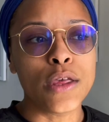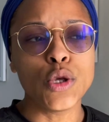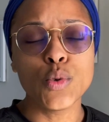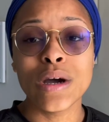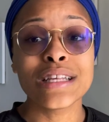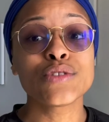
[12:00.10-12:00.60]

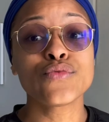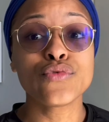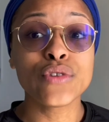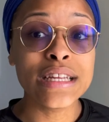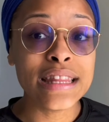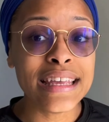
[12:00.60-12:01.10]
US
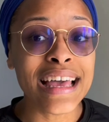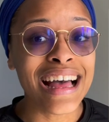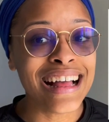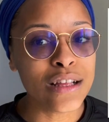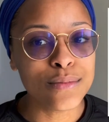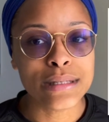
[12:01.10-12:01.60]
really
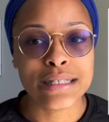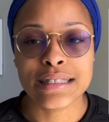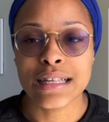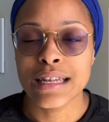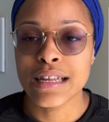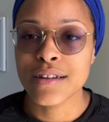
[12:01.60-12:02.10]
helped to
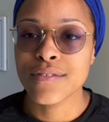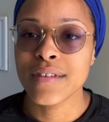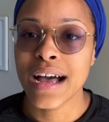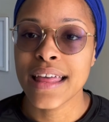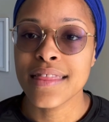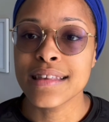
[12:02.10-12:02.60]

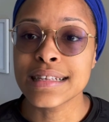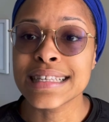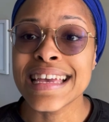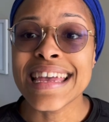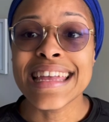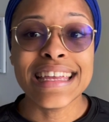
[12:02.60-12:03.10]
solidify this
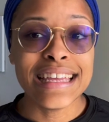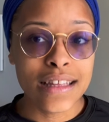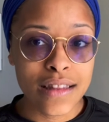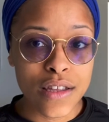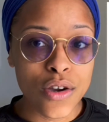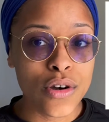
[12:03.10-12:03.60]

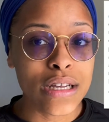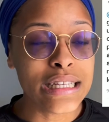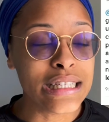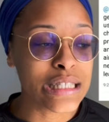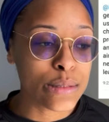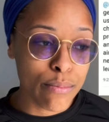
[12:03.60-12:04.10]

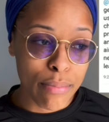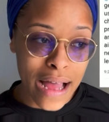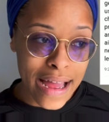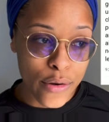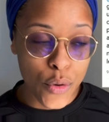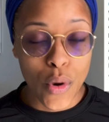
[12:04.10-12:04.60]

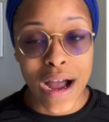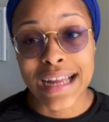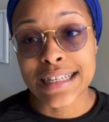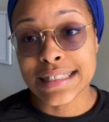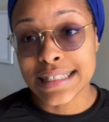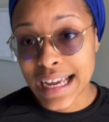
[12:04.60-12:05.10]
Indio-Hispano
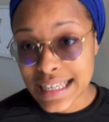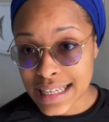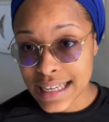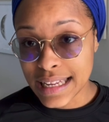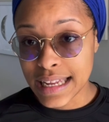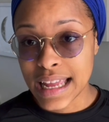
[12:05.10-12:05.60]

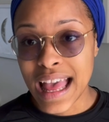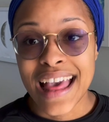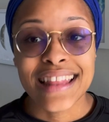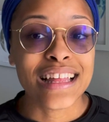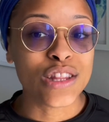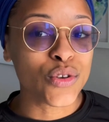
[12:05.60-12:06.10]
identity
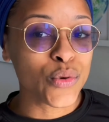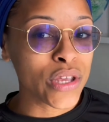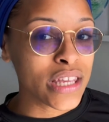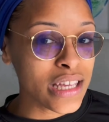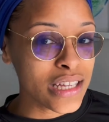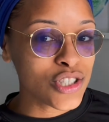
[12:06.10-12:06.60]
that
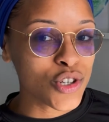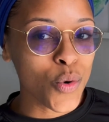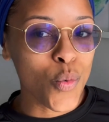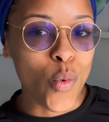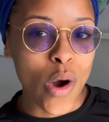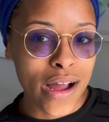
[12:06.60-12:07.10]
Trujillo
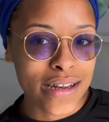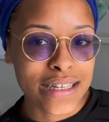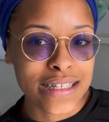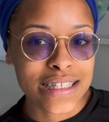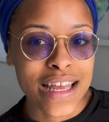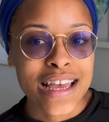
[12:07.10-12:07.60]
wanted
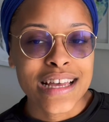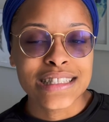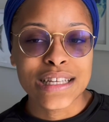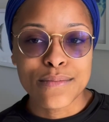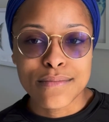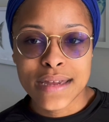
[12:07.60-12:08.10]

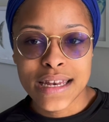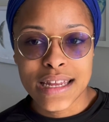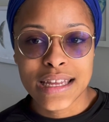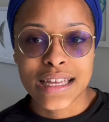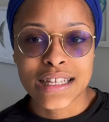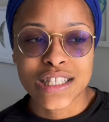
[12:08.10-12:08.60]

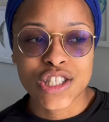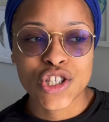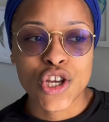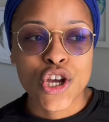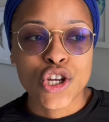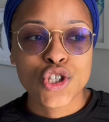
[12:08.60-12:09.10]
Dominicans
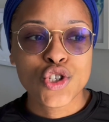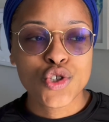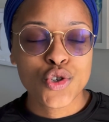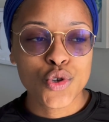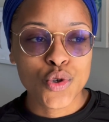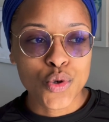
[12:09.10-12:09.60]

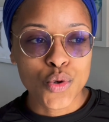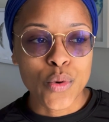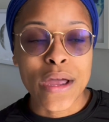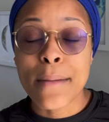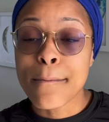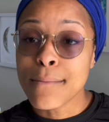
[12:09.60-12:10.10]
to
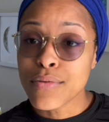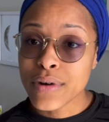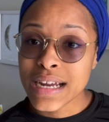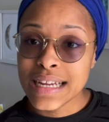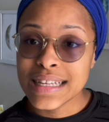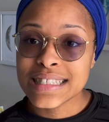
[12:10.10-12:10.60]

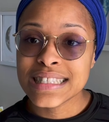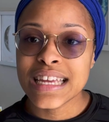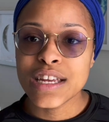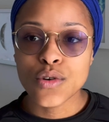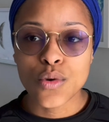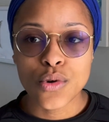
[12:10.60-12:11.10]
embrace, in
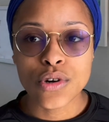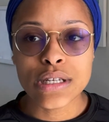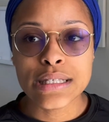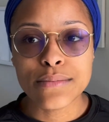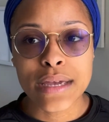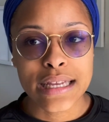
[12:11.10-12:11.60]
order to
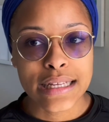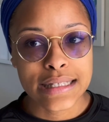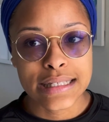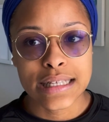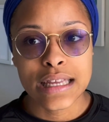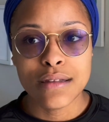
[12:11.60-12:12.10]
make it
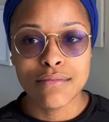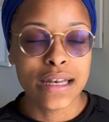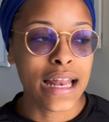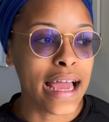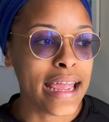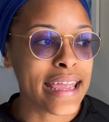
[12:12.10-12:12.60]
seem
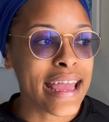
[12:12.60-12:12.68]
like